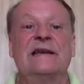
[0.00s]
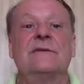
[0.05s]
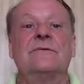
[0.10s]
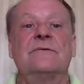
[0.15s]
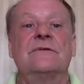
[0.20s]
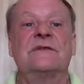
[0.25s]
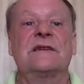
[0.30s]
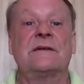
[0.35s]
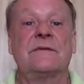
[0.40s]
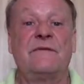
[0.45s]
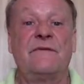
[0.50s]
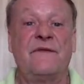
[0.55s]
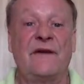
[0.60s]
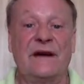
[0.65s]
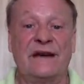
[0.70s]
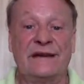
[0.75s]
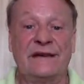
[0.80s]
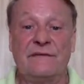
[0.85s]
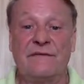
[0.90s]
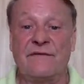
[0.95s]
who's in
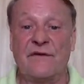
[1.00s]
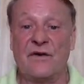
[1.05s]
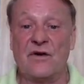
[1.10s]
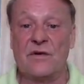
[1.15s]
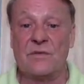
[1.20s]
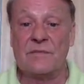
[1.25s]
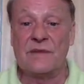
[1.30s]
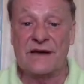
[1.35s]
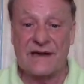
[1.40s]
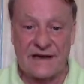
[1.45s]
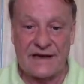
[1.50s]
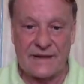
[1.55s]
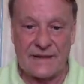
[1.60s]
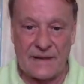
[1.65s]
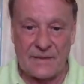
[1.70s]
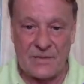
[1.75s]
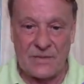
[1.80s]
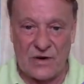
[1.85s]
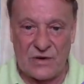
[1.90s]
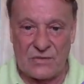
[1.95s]
fine form at the
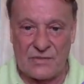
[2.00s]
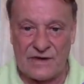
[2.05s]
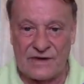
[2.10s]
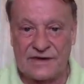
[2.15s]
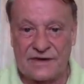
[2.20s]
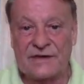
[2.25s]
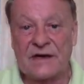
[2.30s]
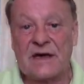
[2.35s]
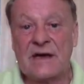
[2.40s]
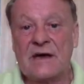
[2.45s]
moment.